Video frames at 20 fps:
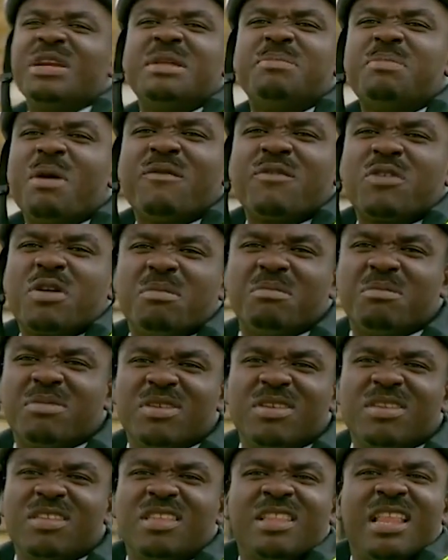Patrick,
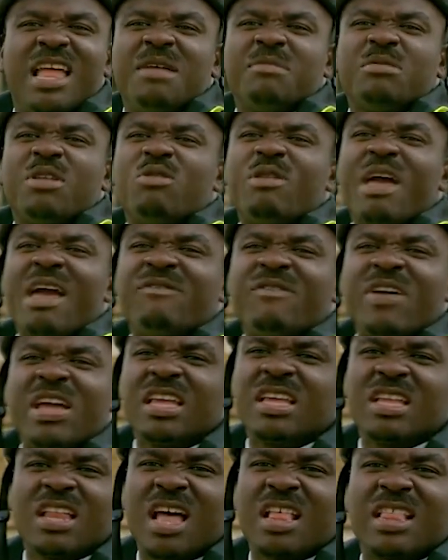even though this
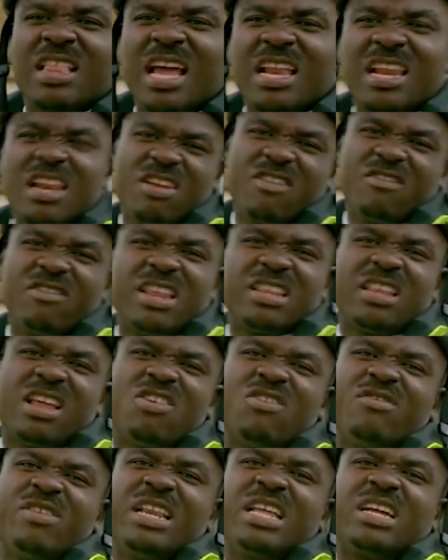scene was mad funny,
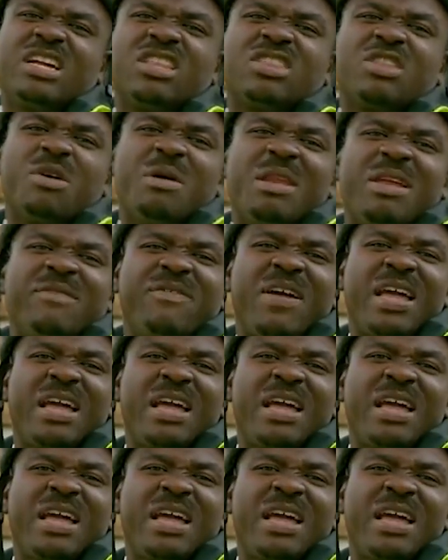like when I was writing